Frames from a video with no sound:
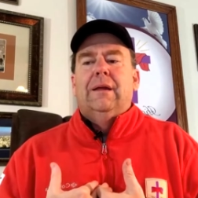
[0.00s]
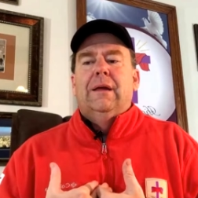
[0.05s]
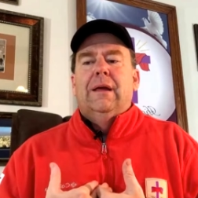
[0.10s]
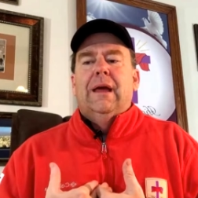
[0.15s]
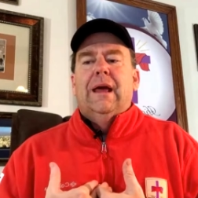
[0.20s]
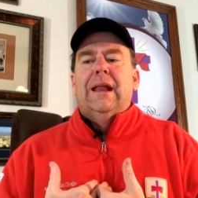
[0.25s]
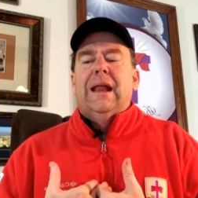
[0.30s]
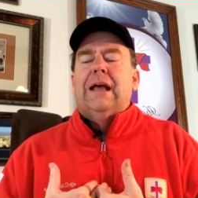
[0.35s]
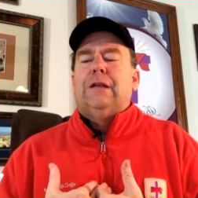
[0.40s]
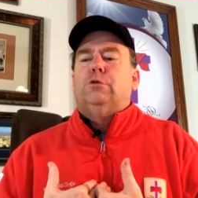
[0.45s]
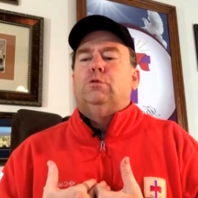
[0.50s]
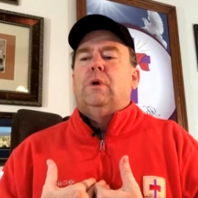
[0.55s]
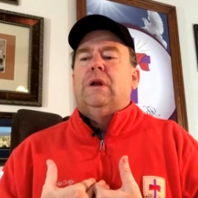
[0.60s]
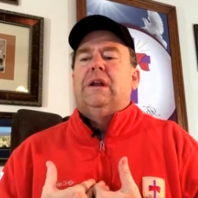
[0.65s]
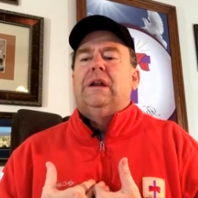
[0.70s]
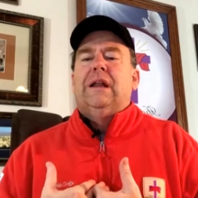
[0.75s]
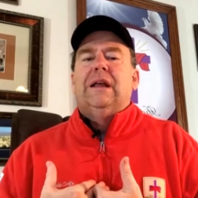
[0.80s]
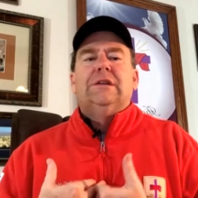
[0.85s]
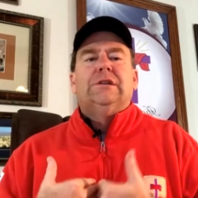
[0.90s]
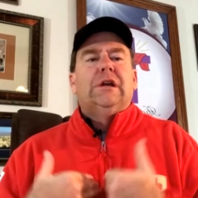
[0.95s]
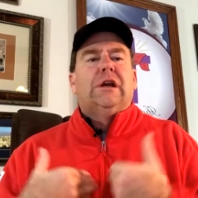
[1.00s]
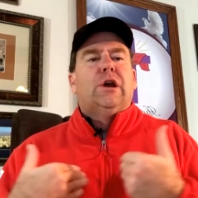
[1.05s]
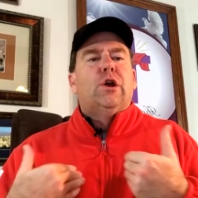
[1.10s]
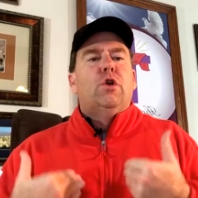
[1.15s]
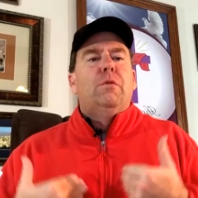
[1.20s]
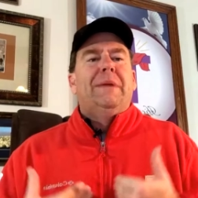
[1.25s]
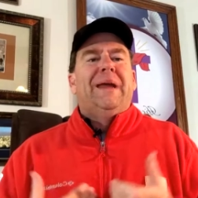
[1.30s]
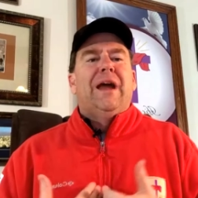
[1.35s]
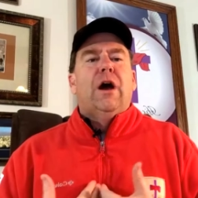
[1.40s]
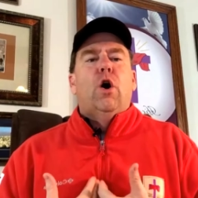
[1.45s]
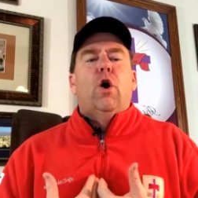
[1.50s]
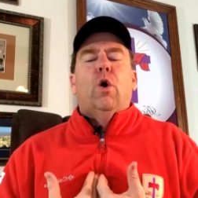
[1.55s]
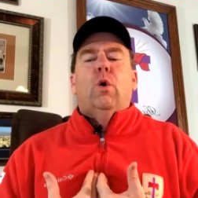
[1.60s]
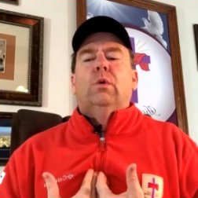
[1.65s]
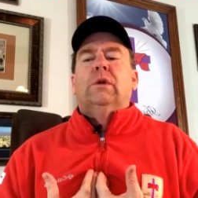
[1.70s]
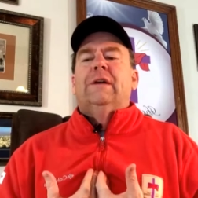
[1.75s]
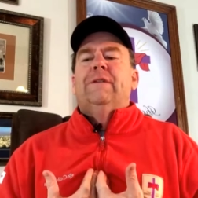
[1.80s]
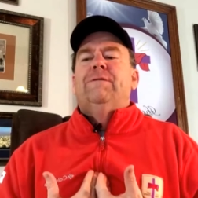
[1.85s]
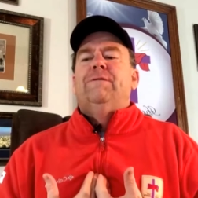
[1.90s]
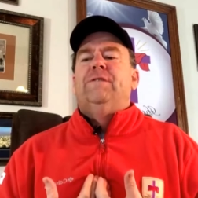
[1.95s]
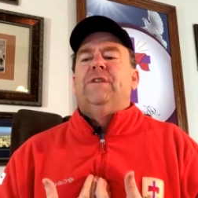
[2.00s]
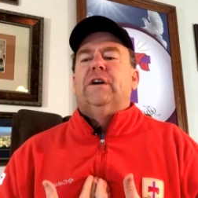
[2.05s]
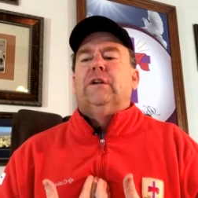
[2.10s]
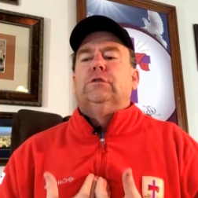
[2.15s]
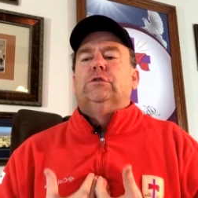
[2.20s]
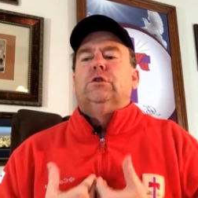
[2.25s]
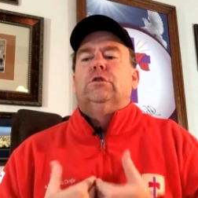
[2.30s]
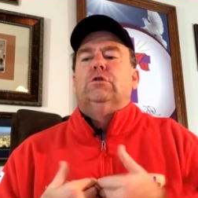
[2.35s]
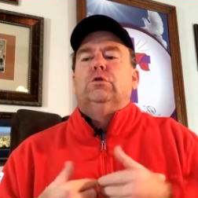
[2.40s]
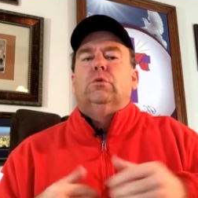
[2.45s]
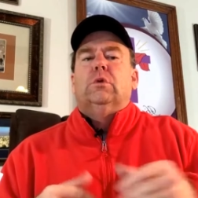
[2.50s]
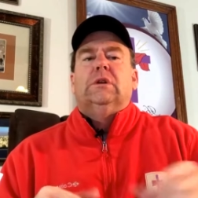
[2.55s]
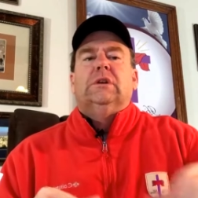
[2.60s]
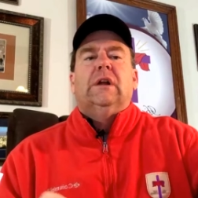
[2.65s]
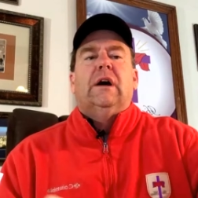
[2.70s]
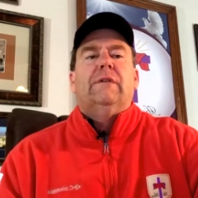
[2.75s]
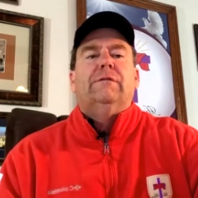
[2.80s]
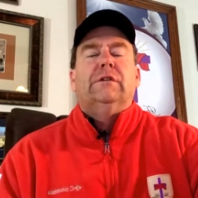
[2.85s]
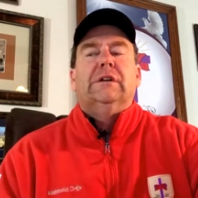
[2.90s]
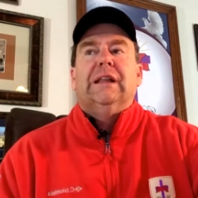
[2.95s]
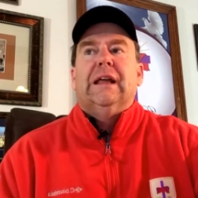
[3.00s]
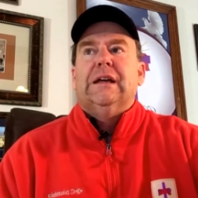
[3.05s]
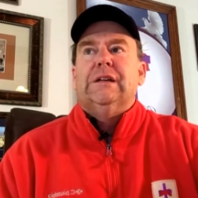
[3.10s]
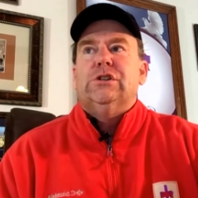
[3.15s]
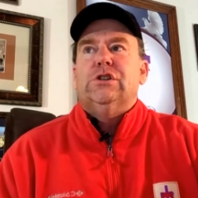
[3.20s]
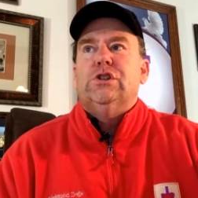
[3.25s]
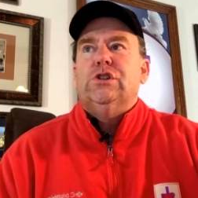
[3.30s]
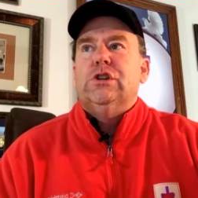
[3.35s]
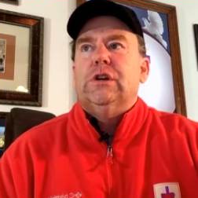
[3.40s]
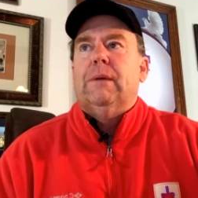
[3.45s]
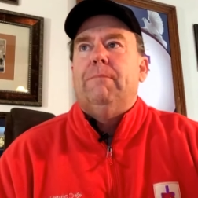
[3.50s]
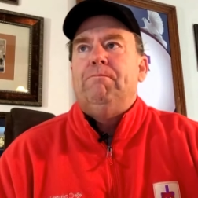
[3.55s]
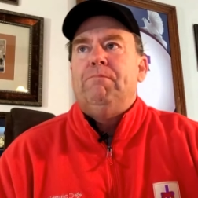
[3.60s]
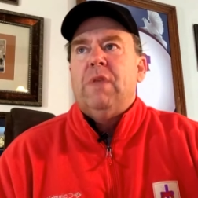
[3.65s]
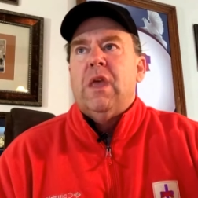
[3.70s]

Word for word: And that's what it is. It can be only filtered through a love relationship.